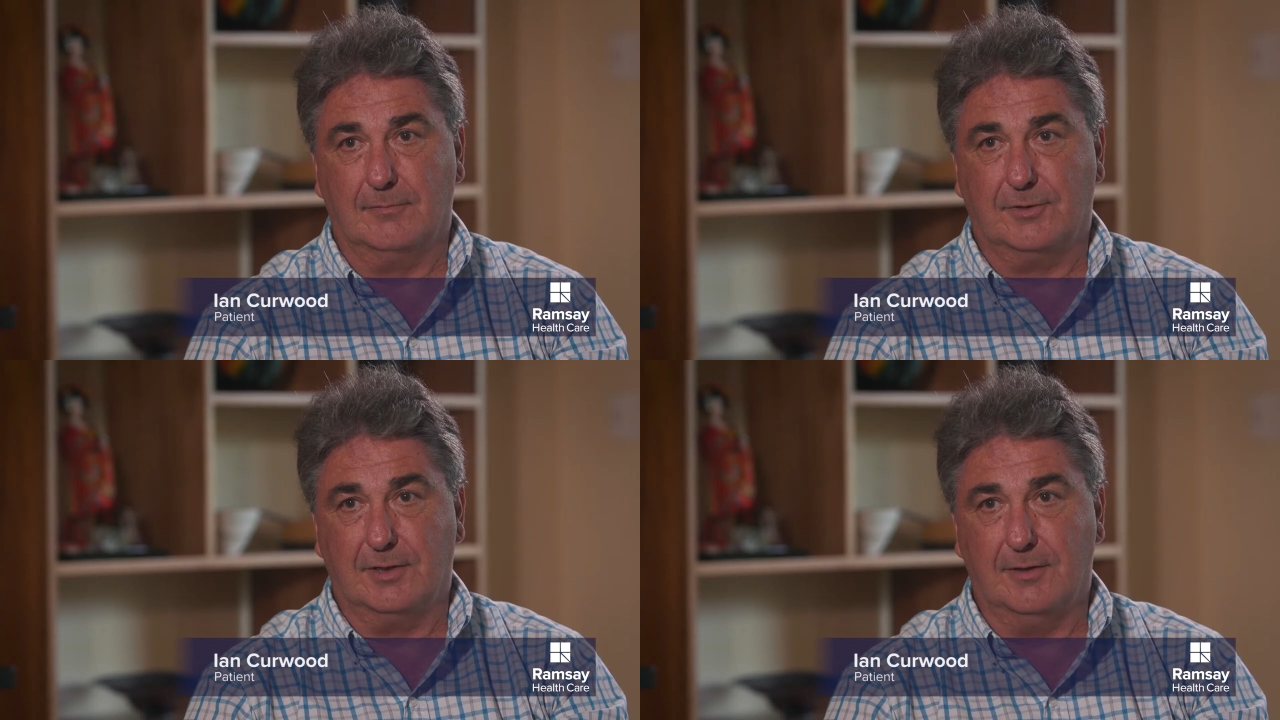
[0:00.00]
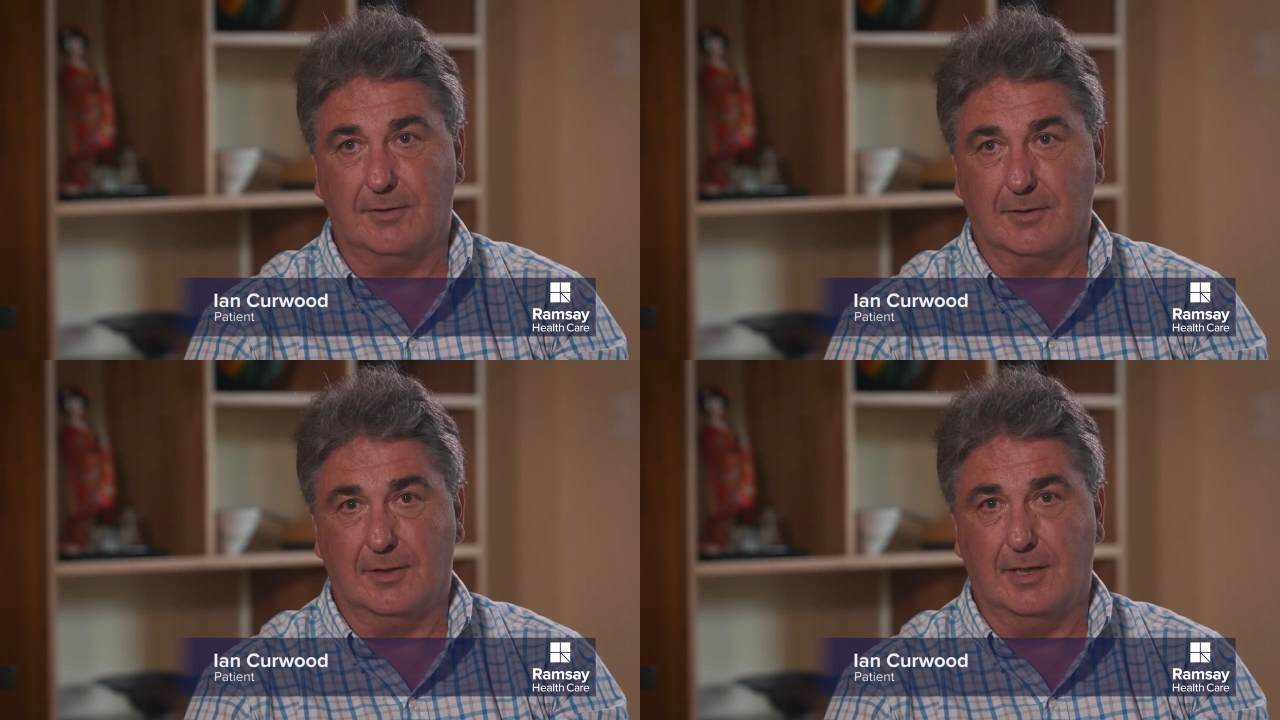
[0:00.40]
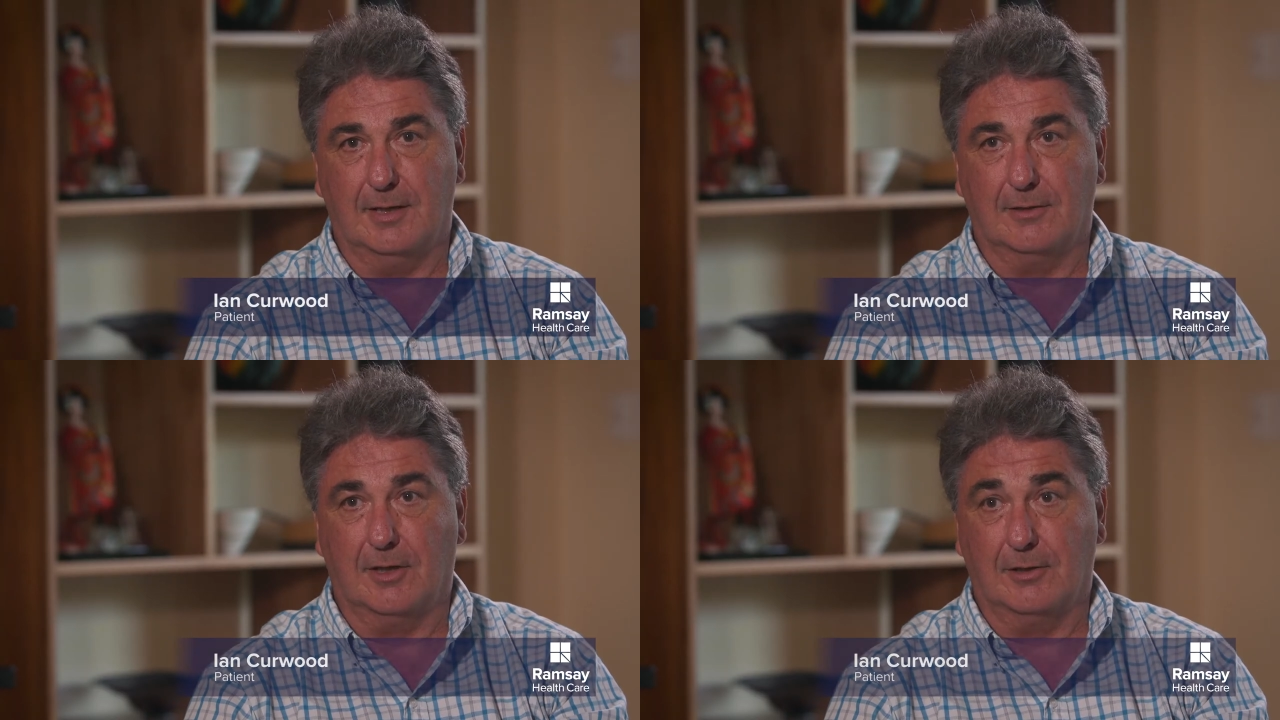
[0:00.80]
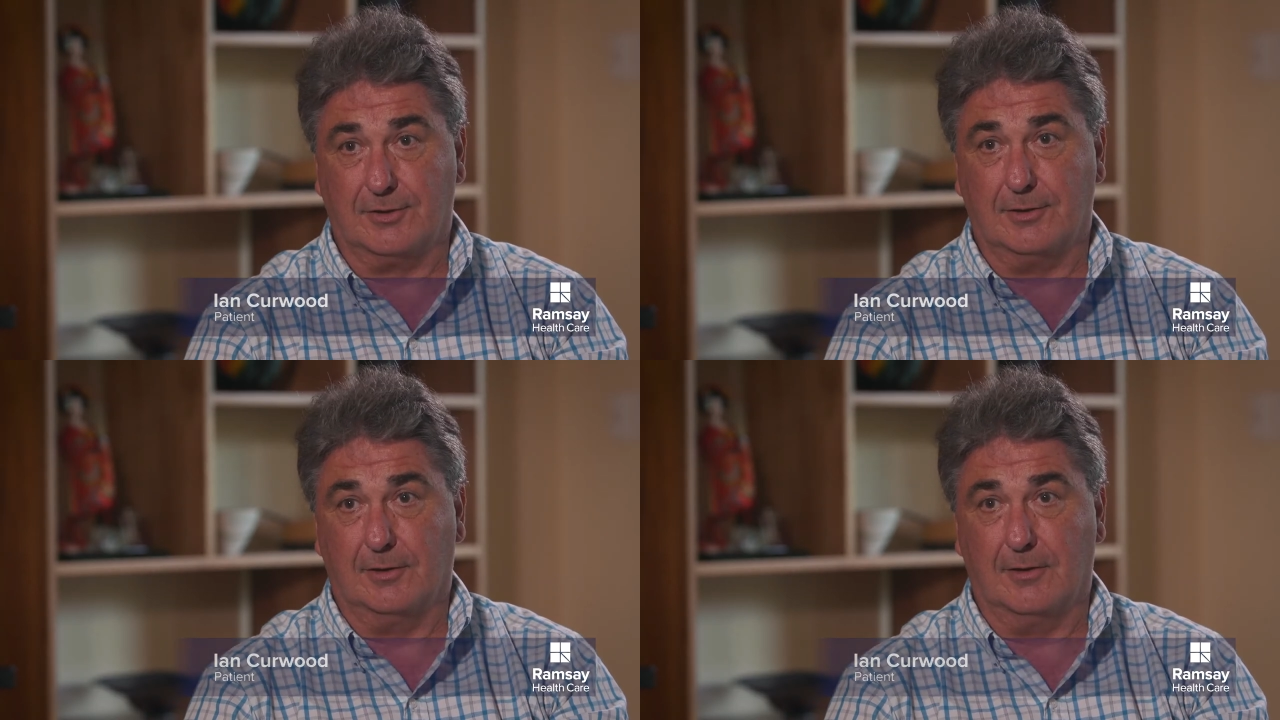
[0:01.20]
significant and I
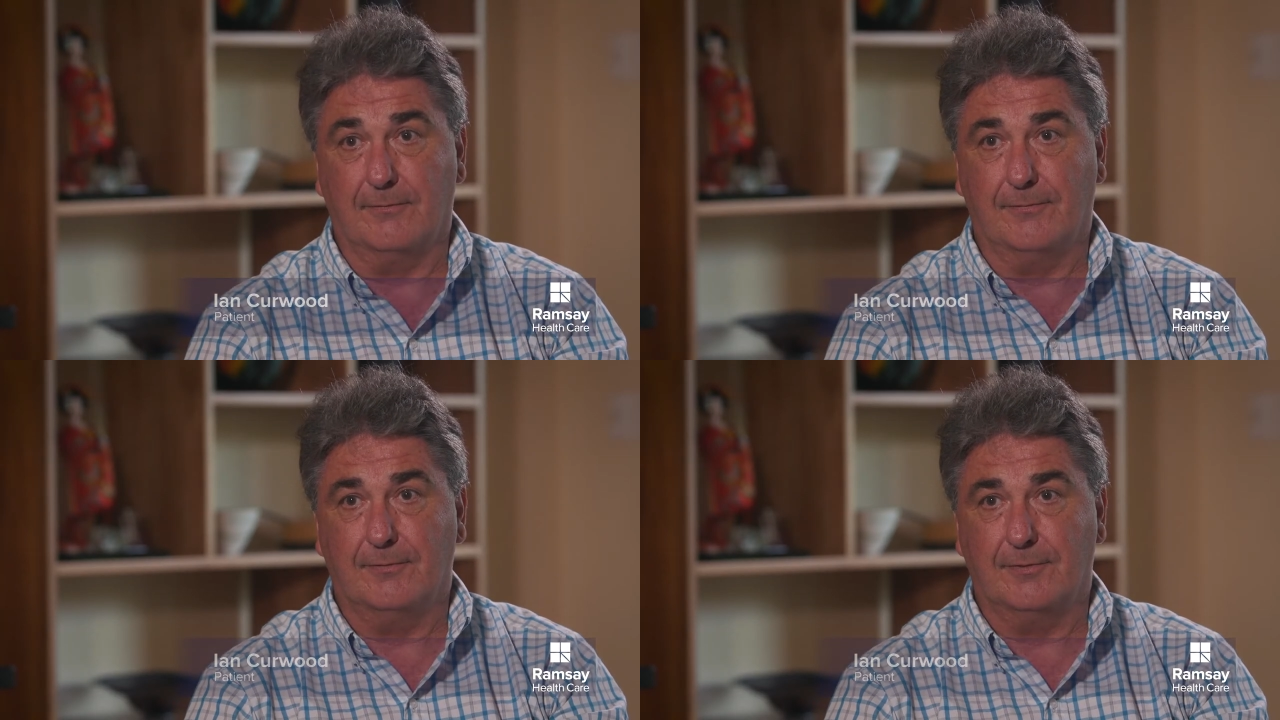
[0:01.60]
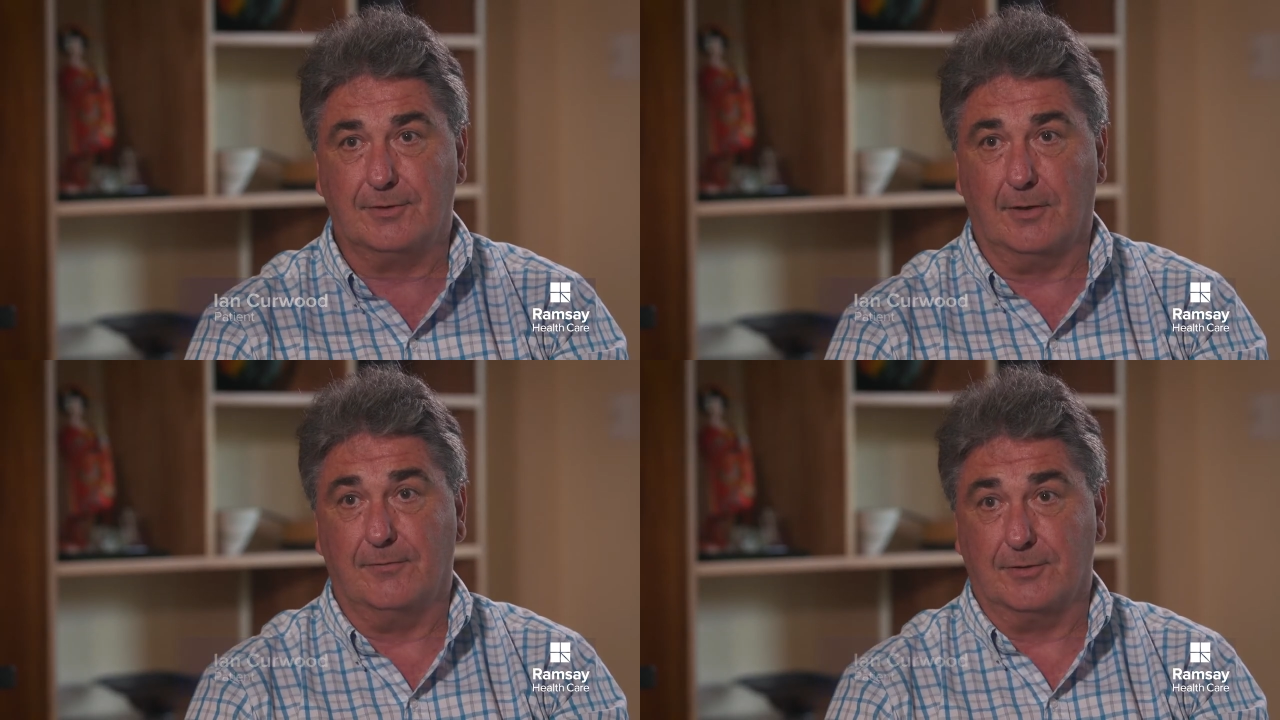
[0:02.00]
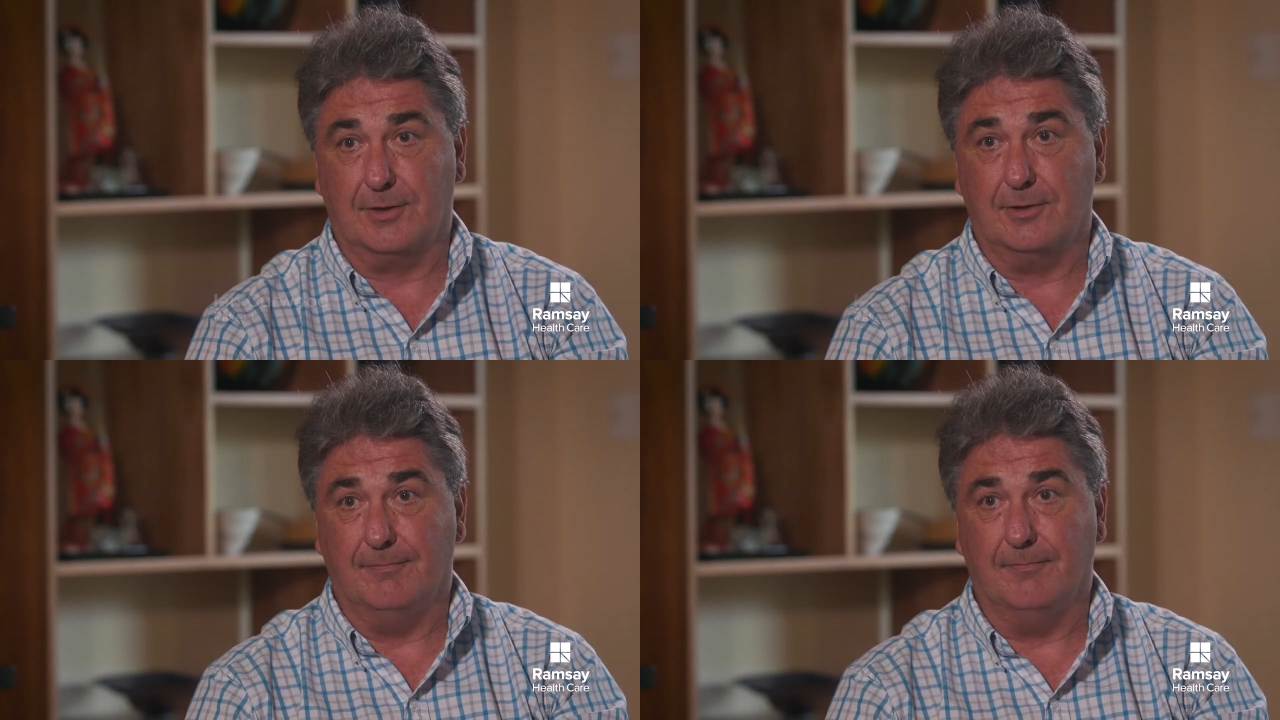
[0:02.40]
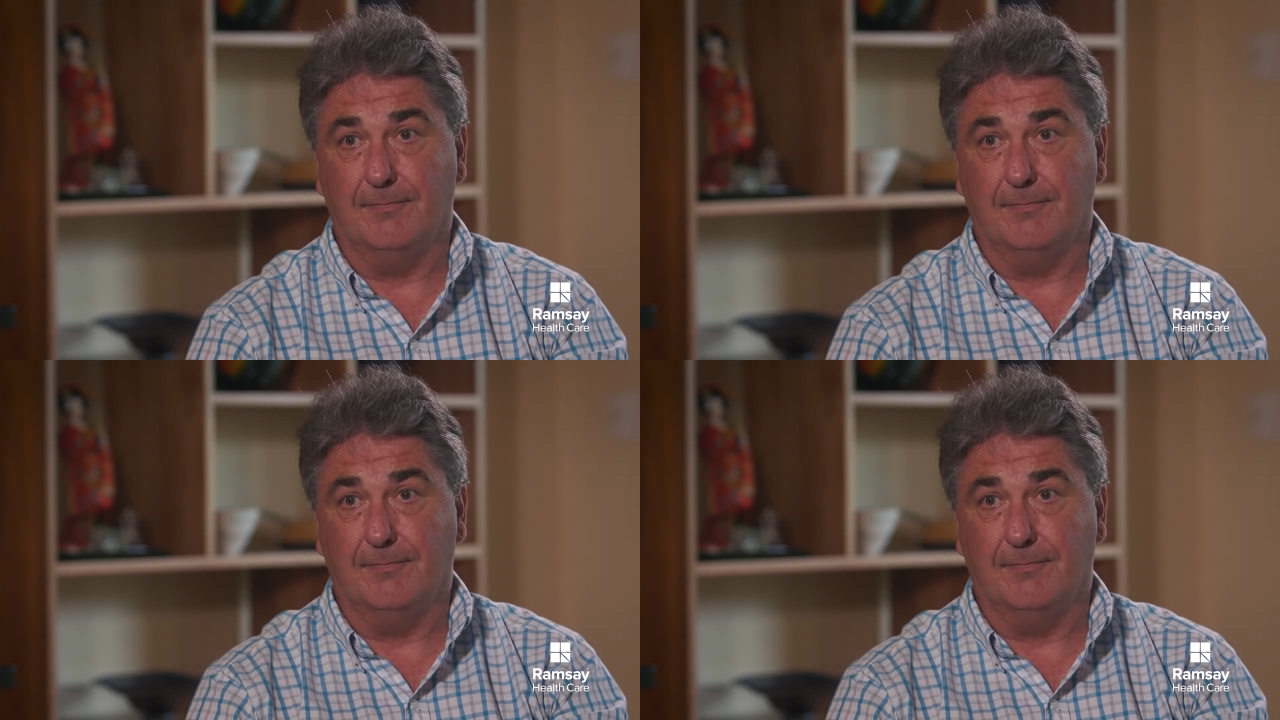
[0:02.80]
lost a lot of self-esteem.